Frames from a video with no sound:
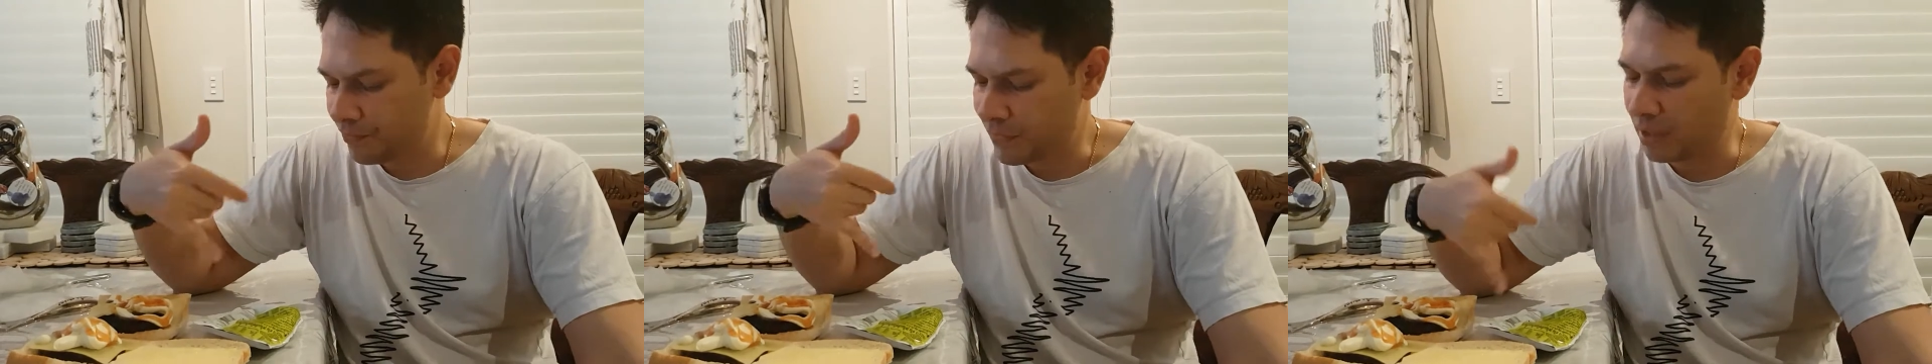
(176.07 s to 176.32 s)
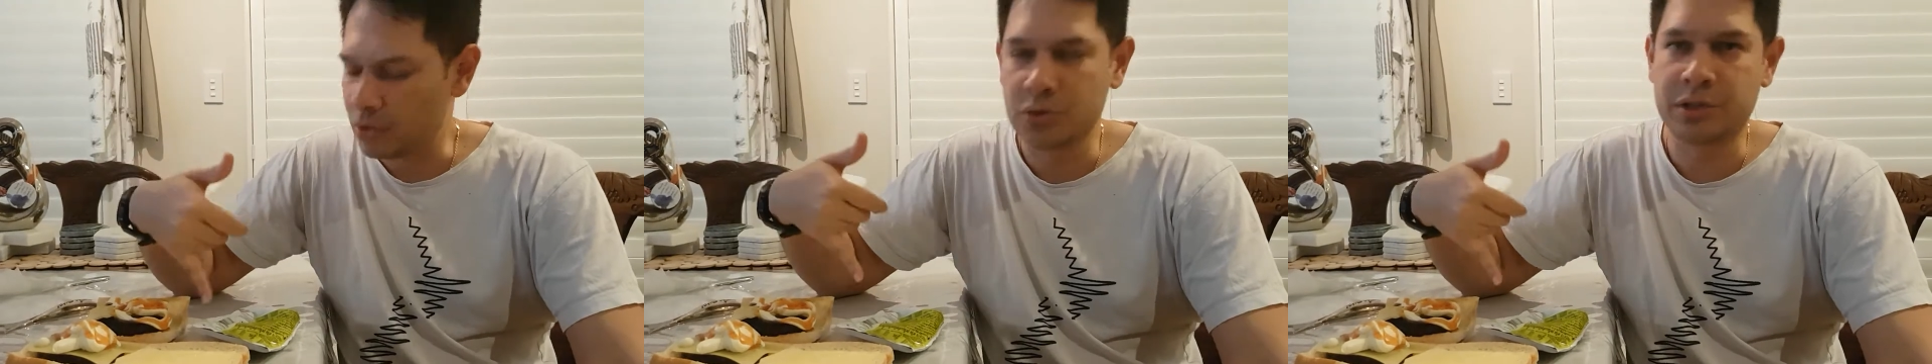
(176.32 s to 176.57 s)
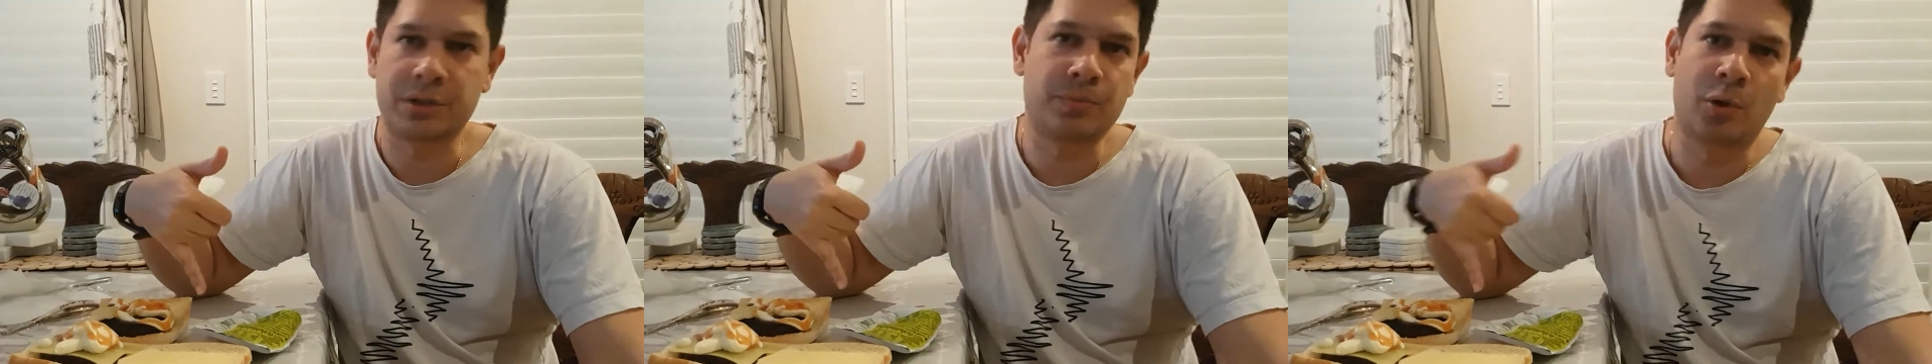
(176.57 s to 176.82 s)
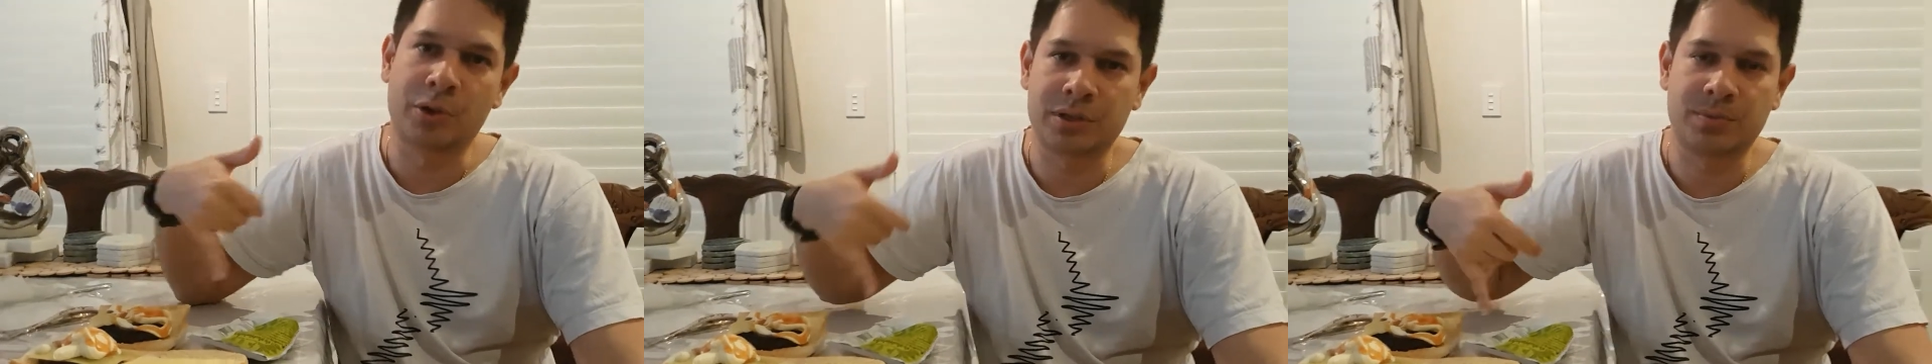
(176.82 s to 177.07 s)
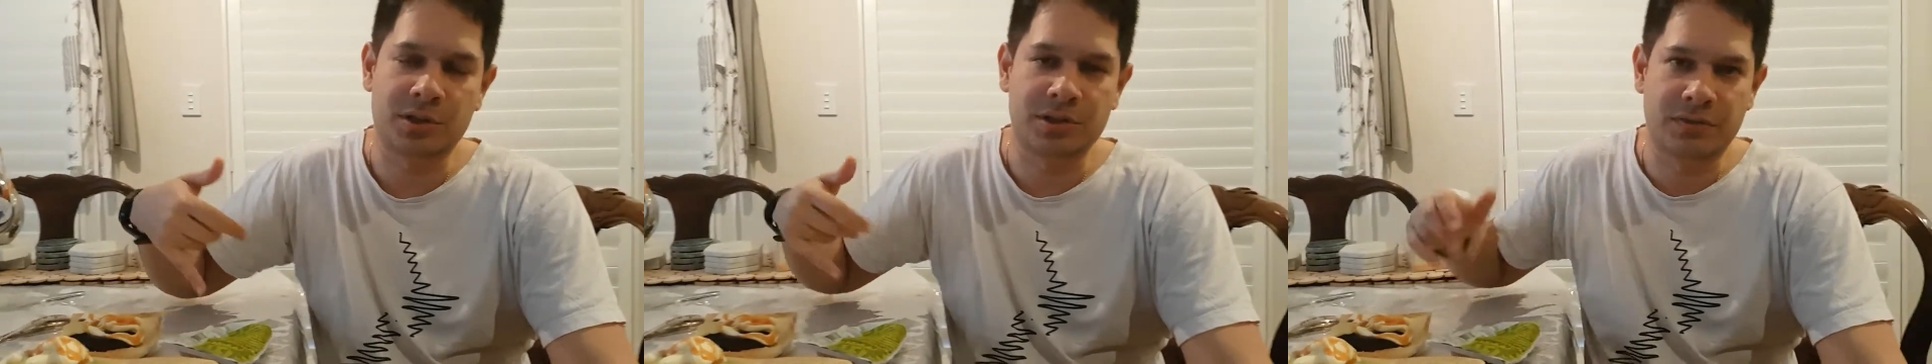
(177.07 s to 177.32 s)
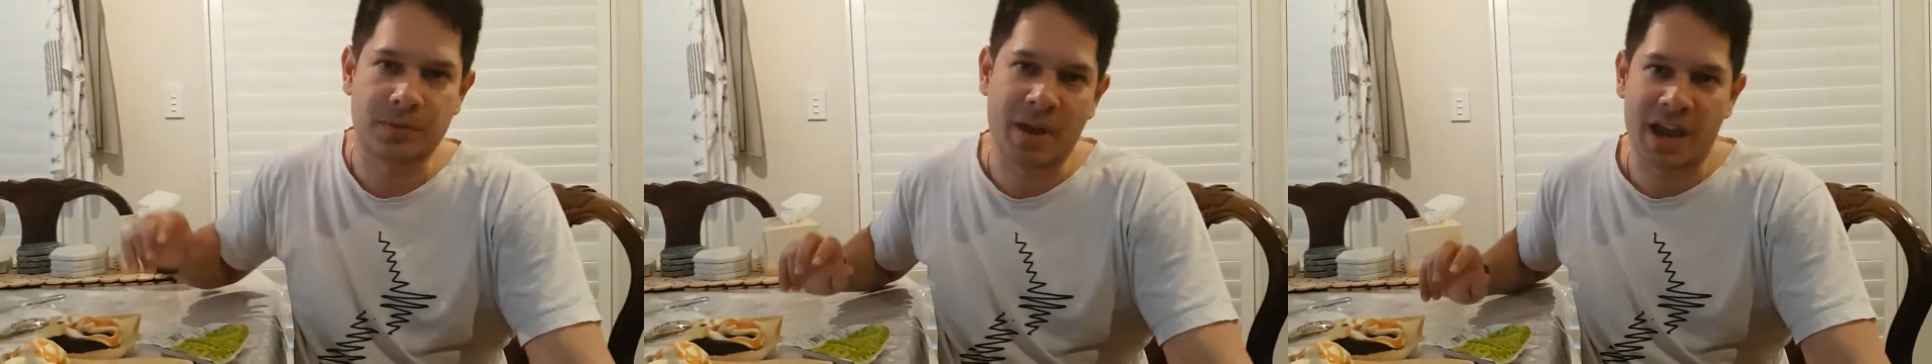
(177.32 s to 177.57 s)
It loses points because
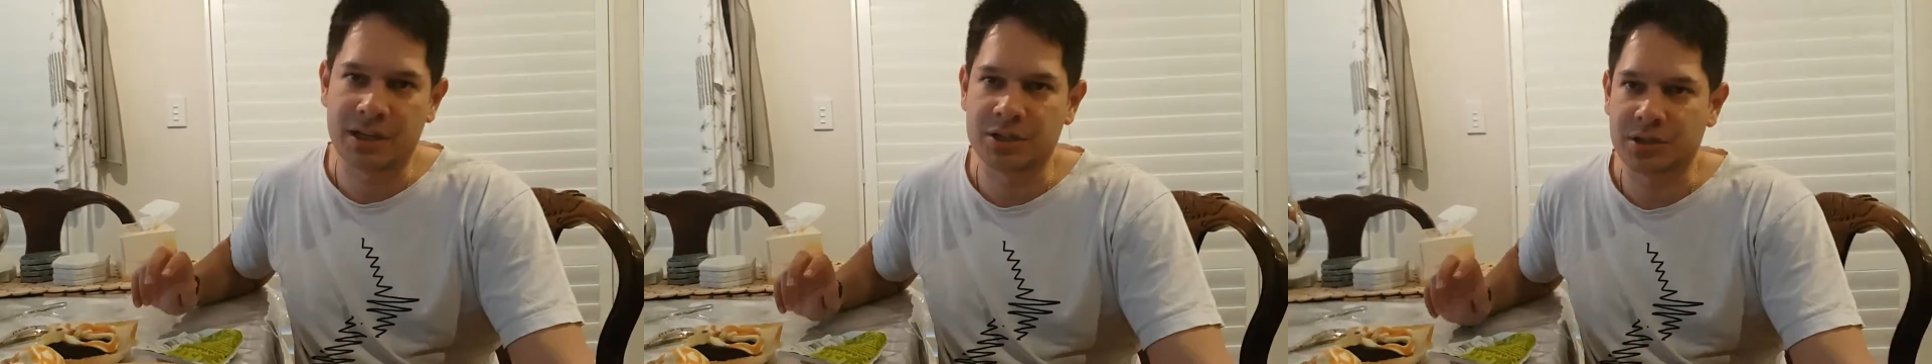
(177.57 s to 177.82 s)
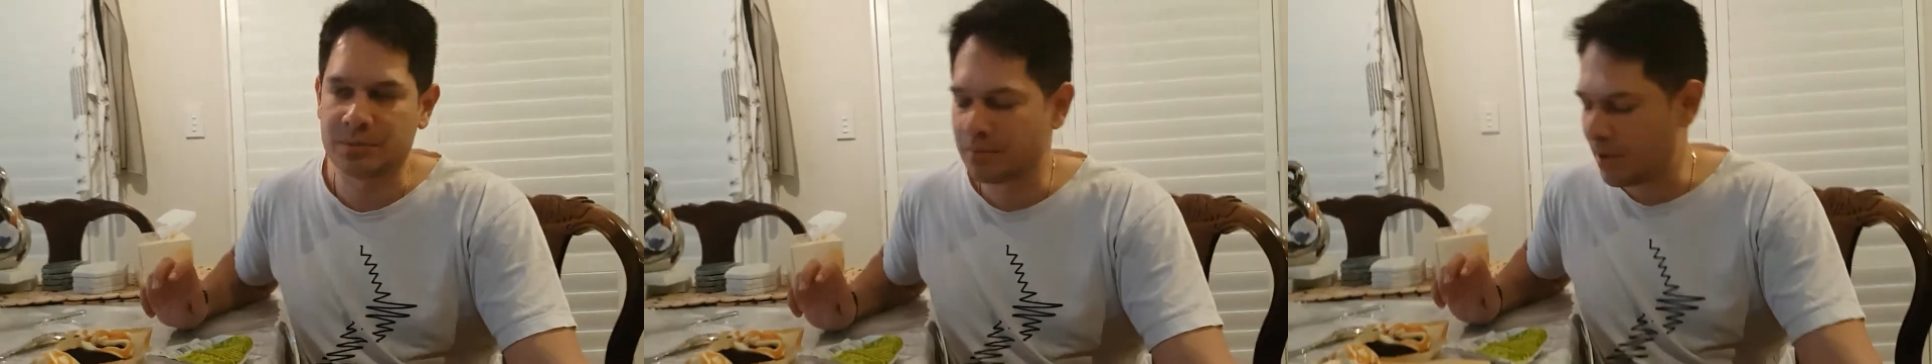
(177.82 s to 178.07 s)
of the packaging.